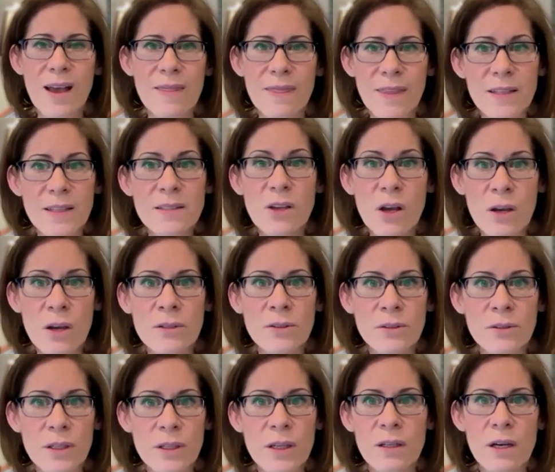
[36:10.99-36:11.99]
That's
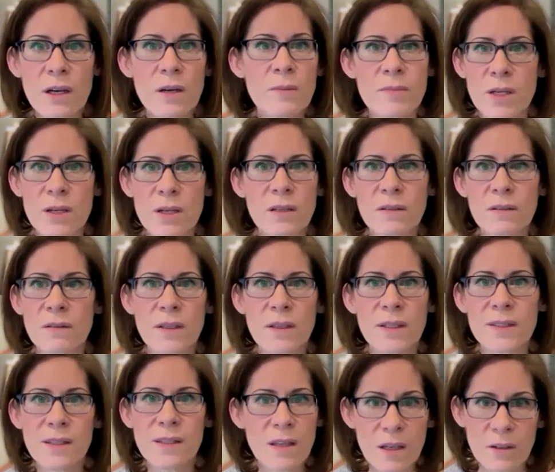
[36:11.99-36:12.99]
unearned income, meaning
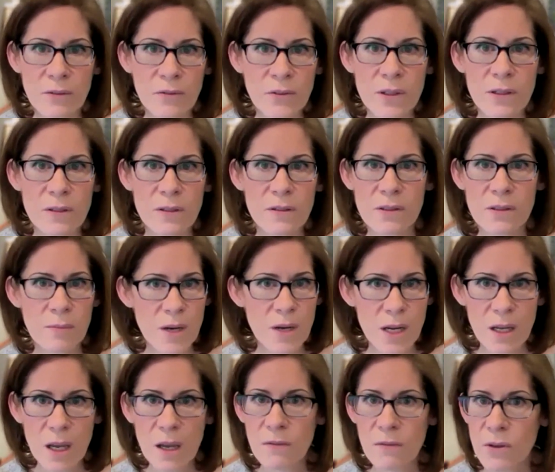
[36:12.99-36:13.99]
it's a gift. Somebody
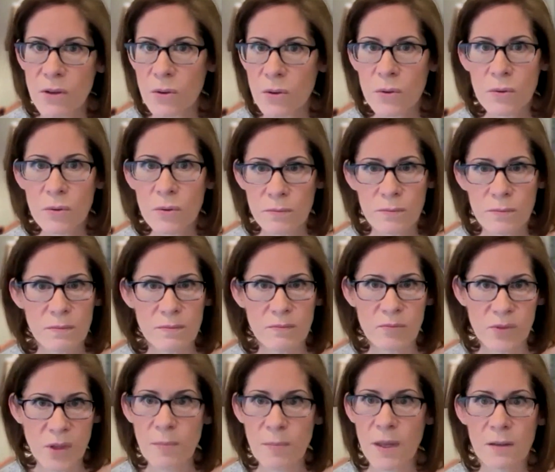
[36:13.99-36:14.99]
gave you
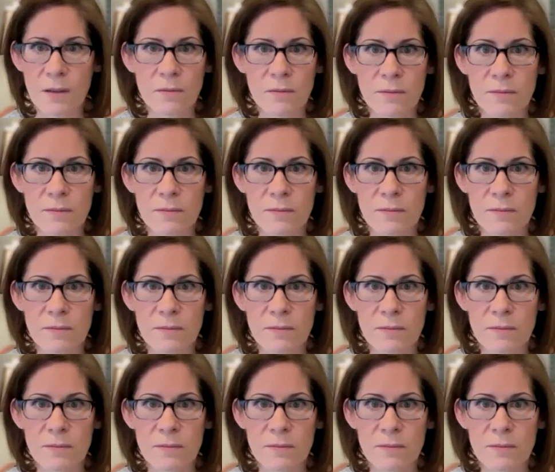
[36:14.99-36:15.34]
something.